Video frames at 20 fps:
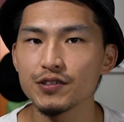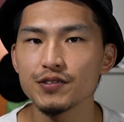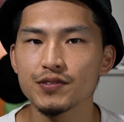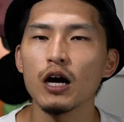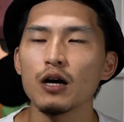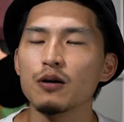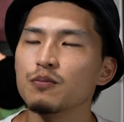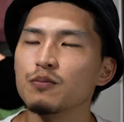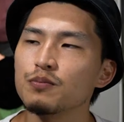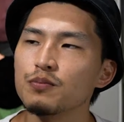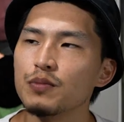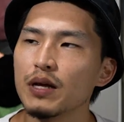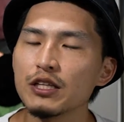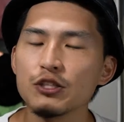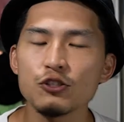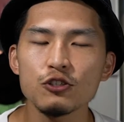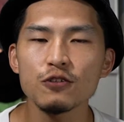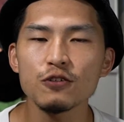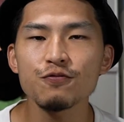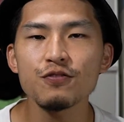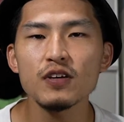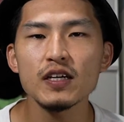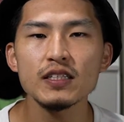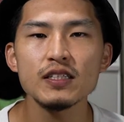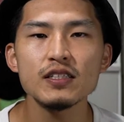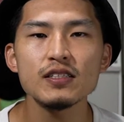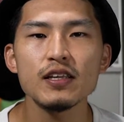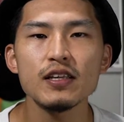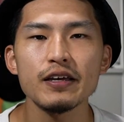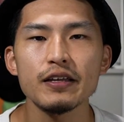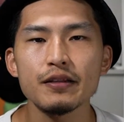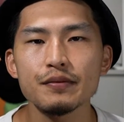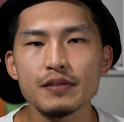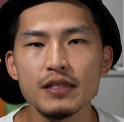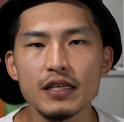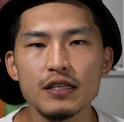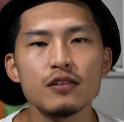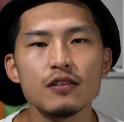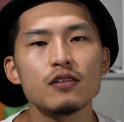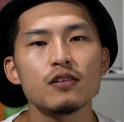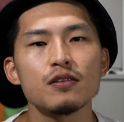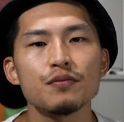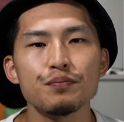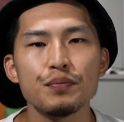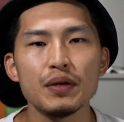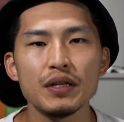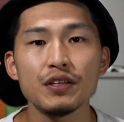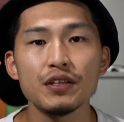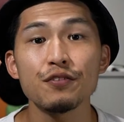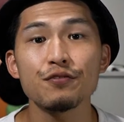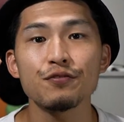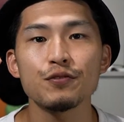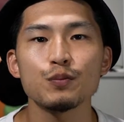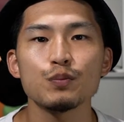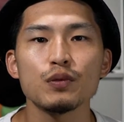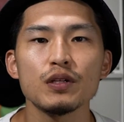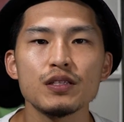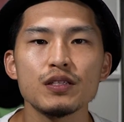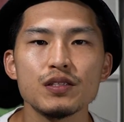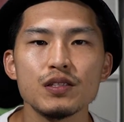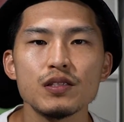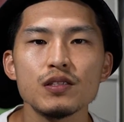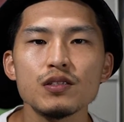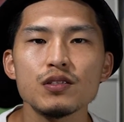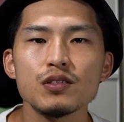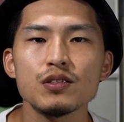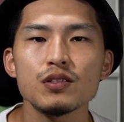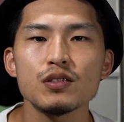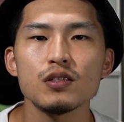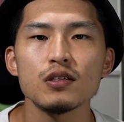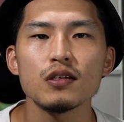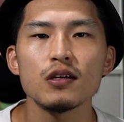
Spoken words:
And you can find these items at many different places.